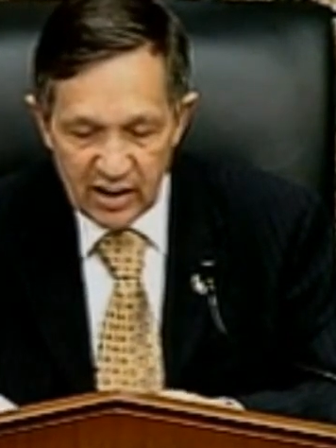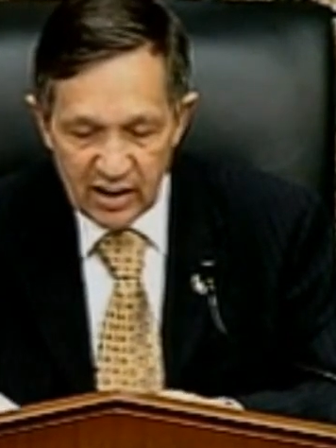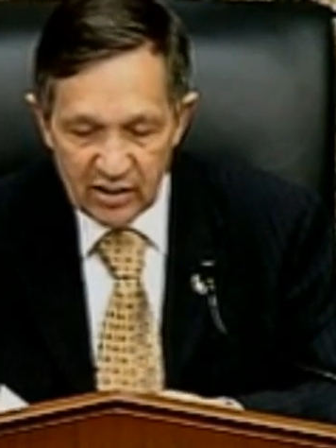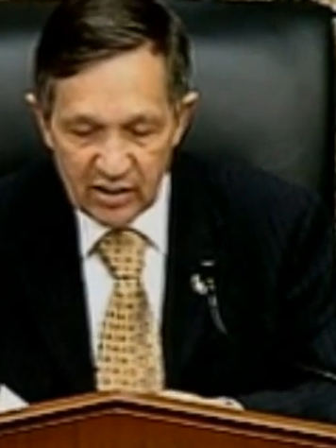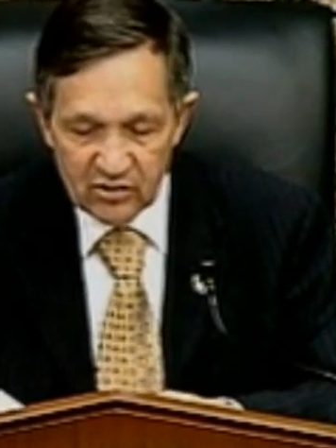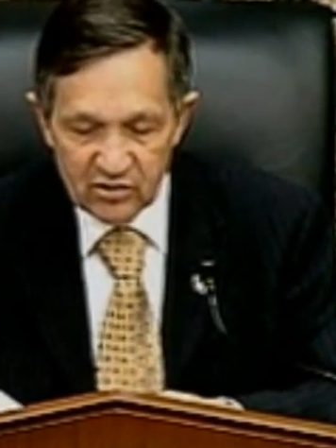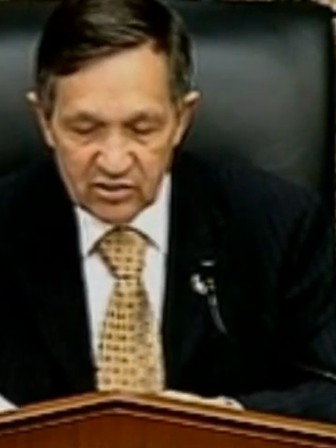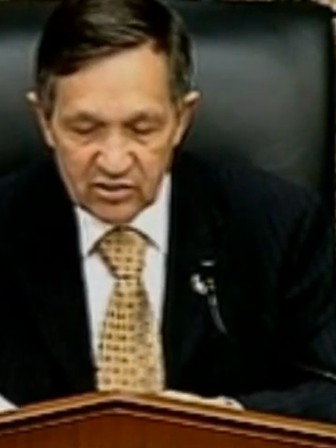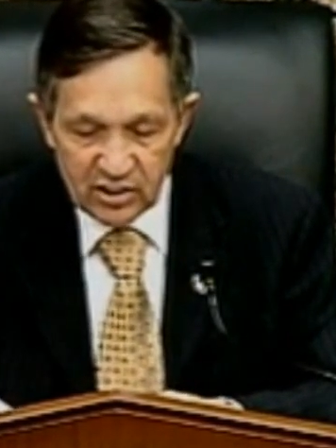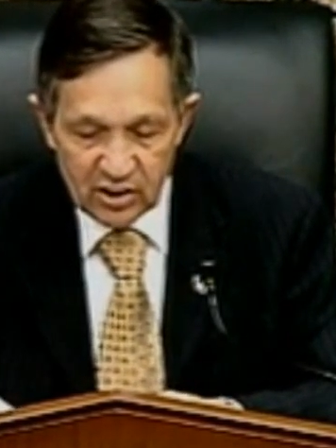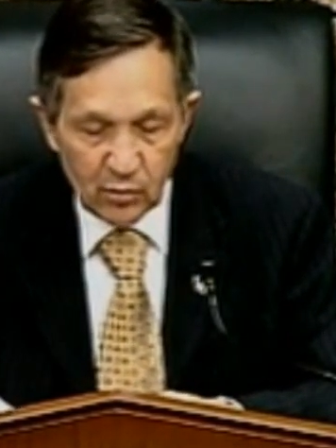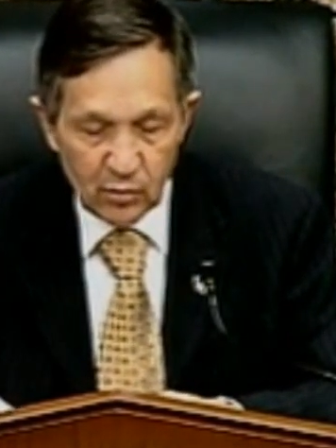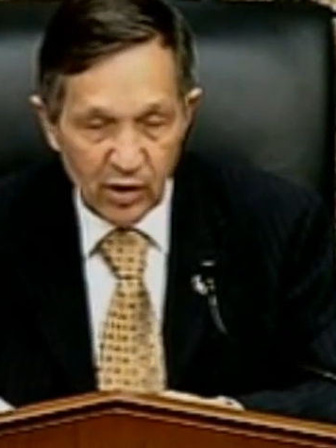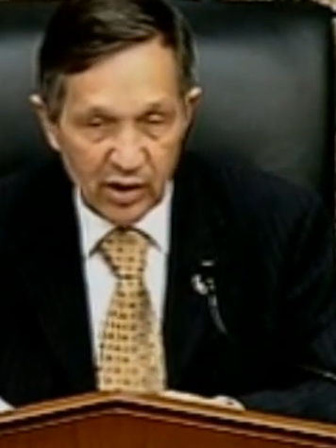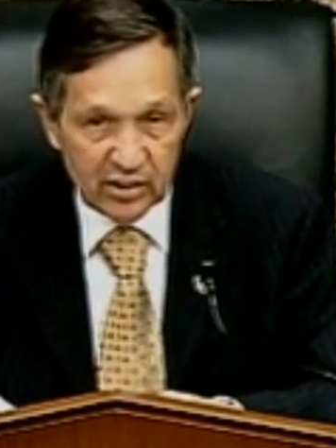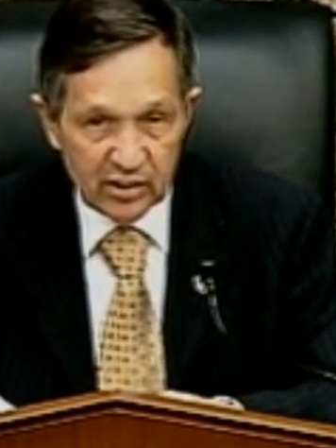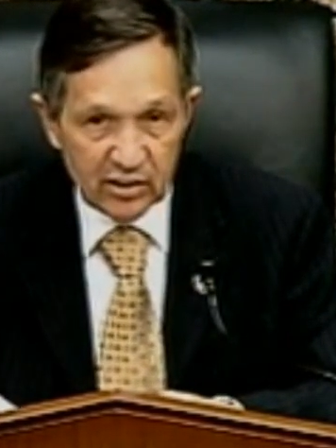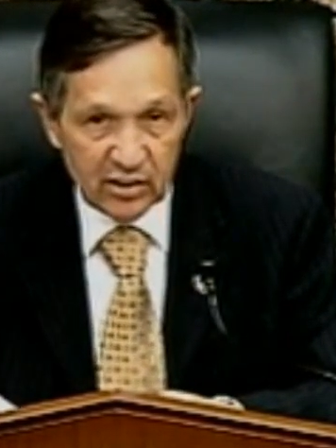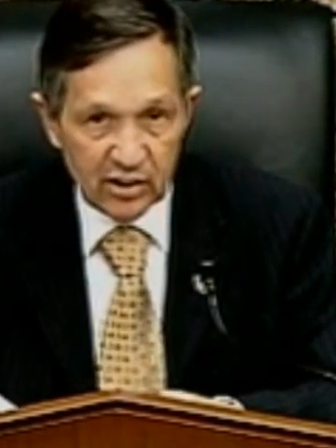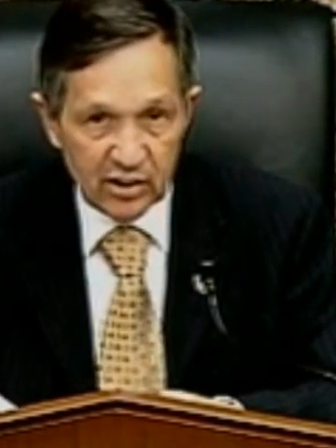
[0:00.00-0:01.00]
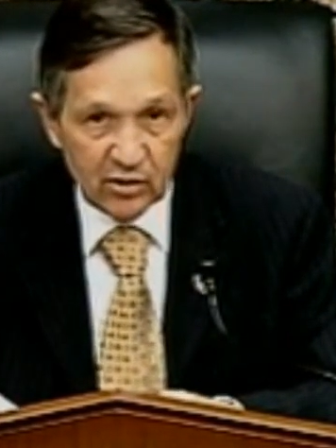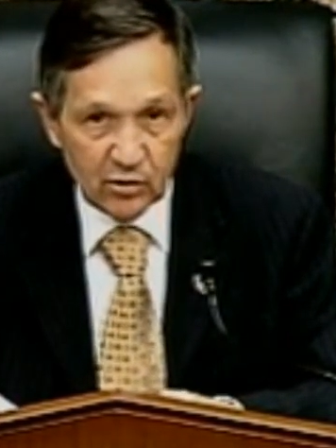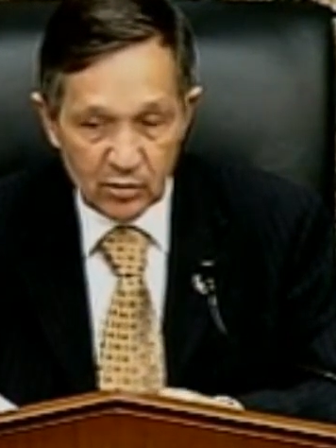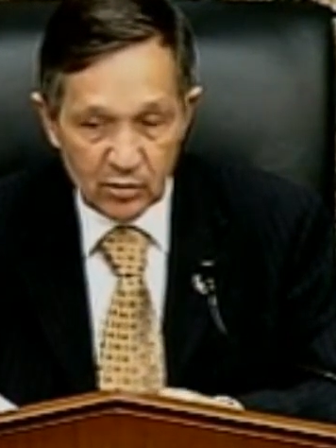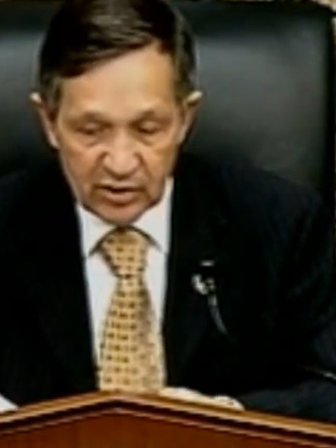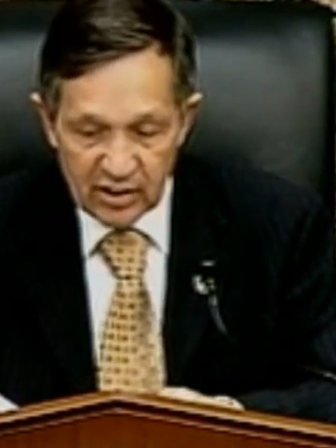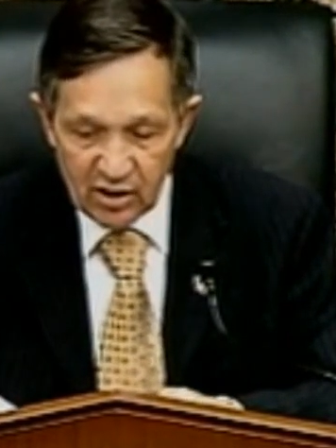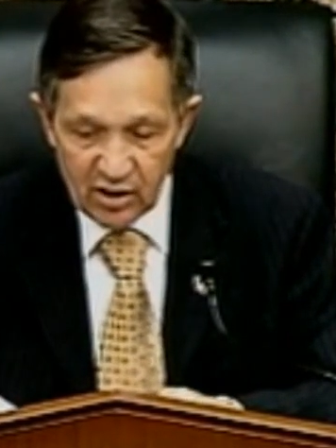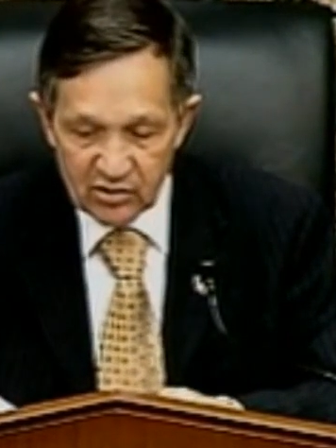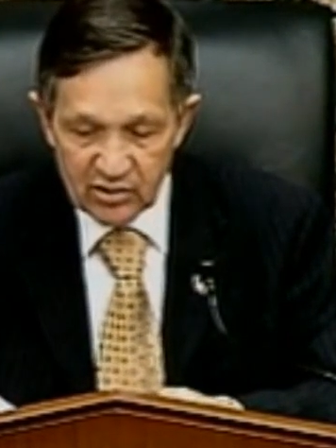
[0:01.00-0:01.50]
has deregulated
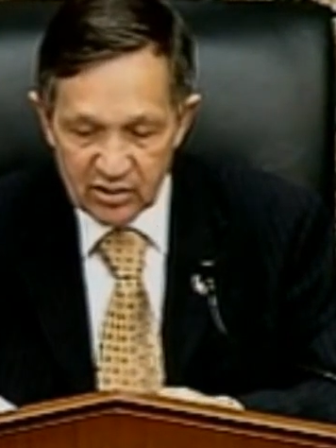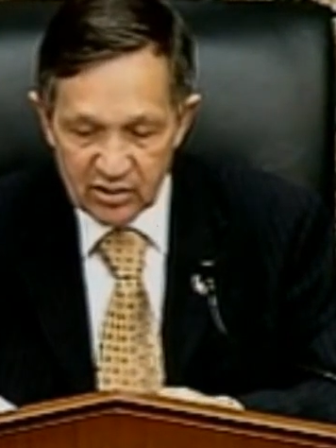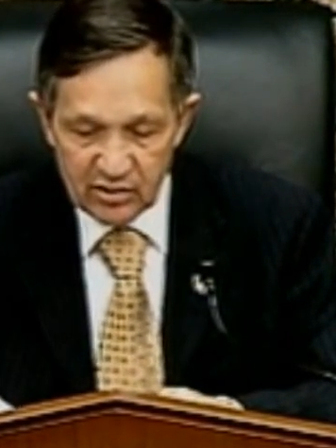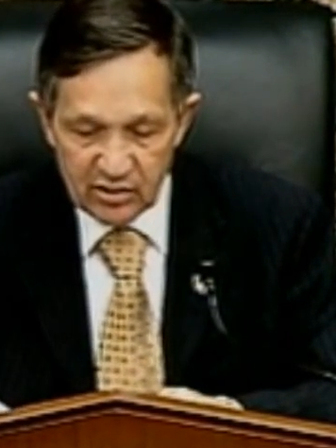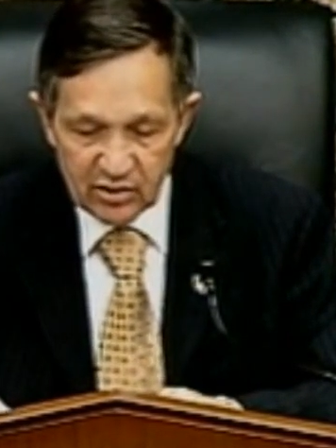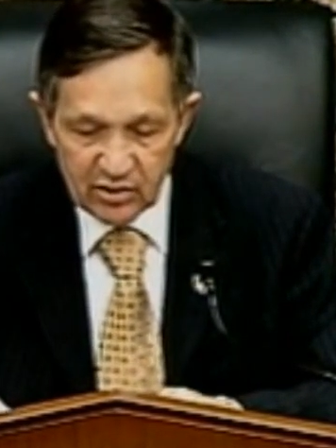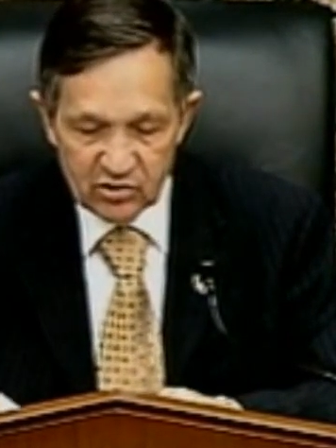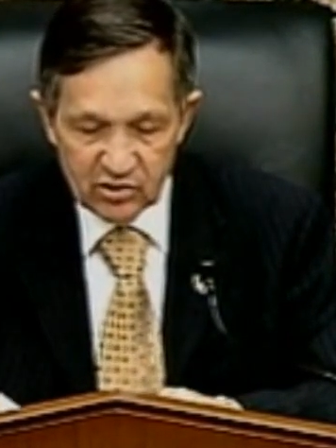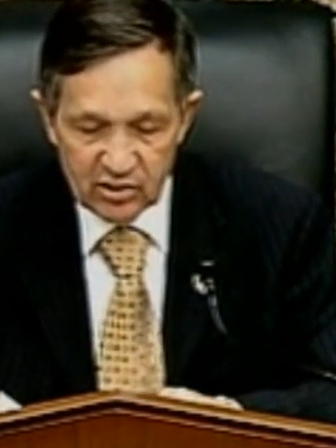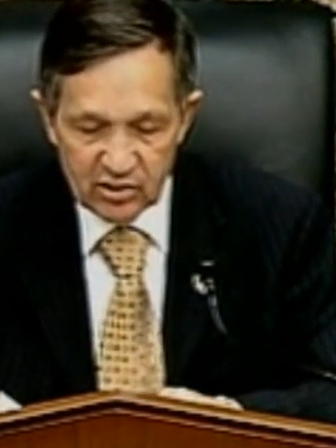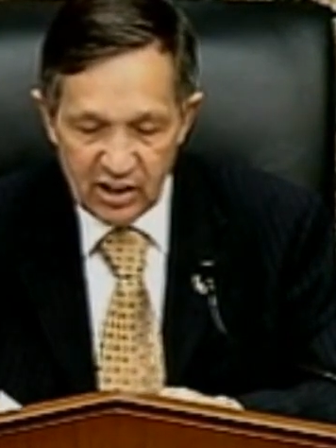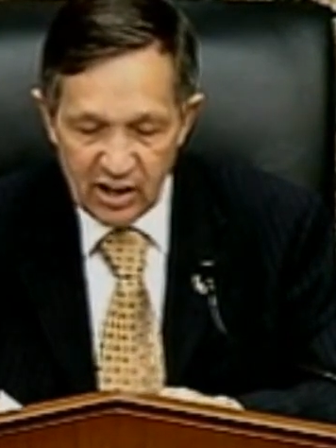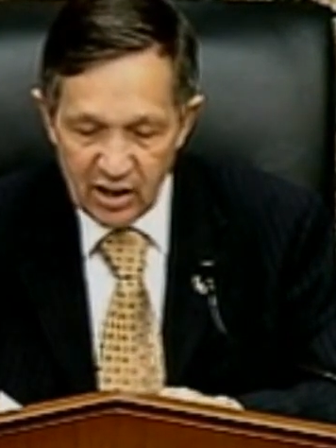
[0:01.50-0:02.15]
without condition